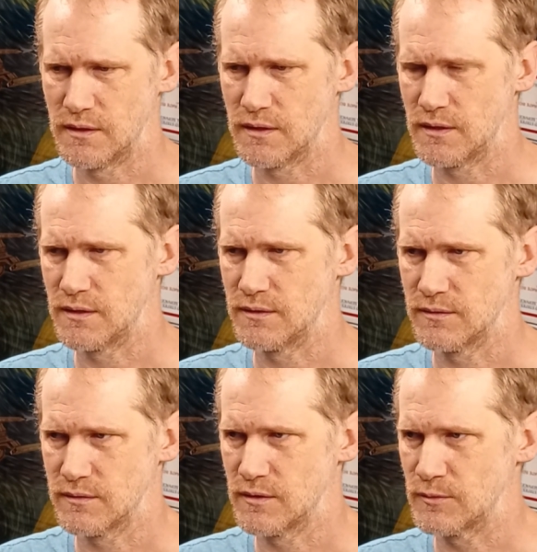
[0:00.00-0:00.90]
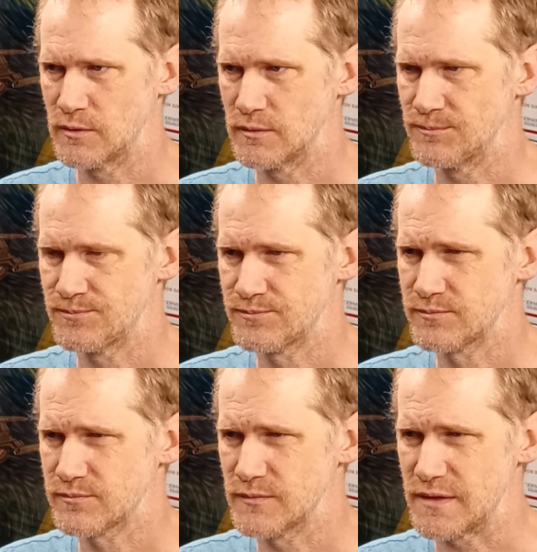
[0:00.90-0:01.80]
and there were
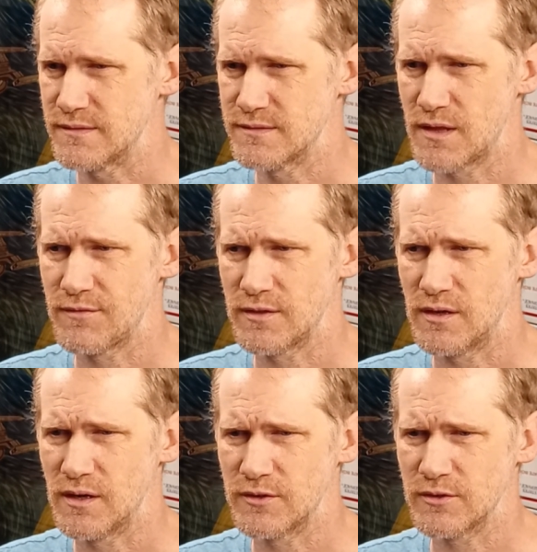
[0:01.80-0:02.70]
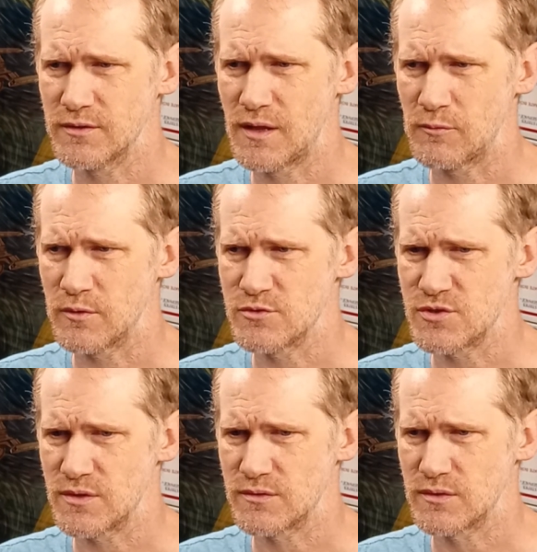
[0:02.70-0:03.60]
like 700 that were
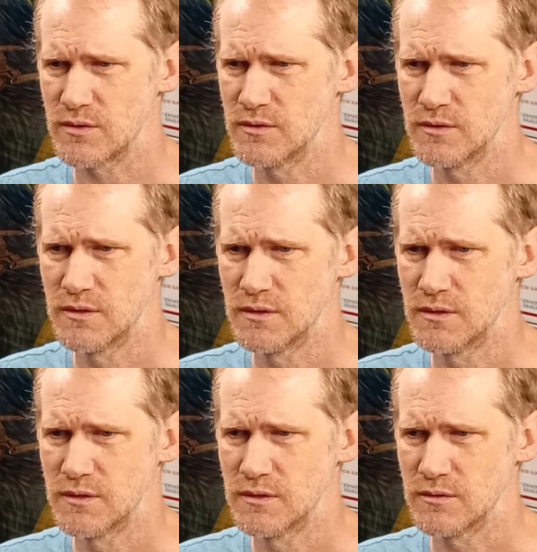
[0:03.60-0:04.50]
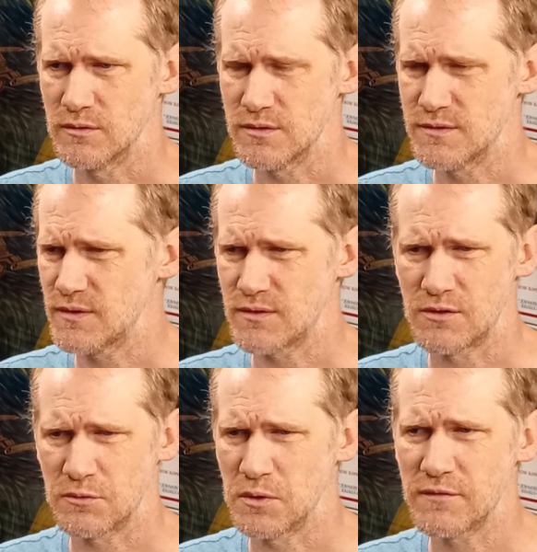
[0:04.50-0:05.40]
just, or
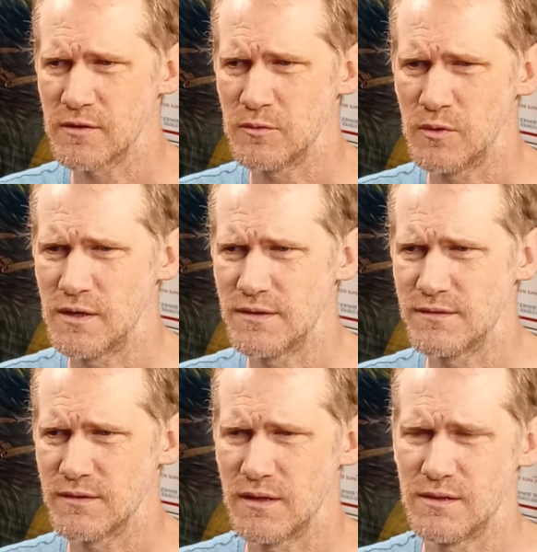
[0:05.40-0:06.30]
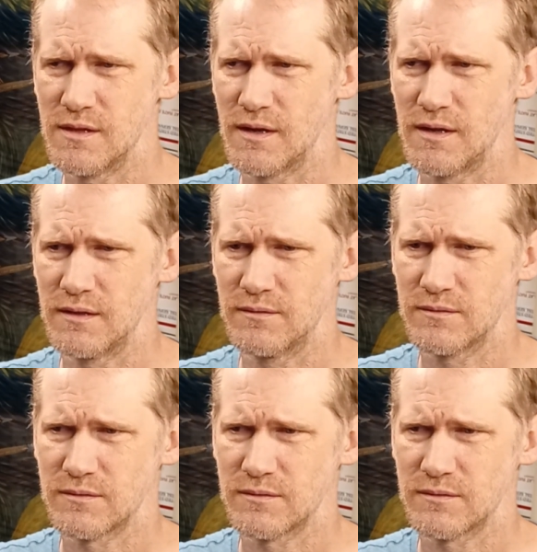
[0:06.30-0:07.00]
600, whatever it was, that I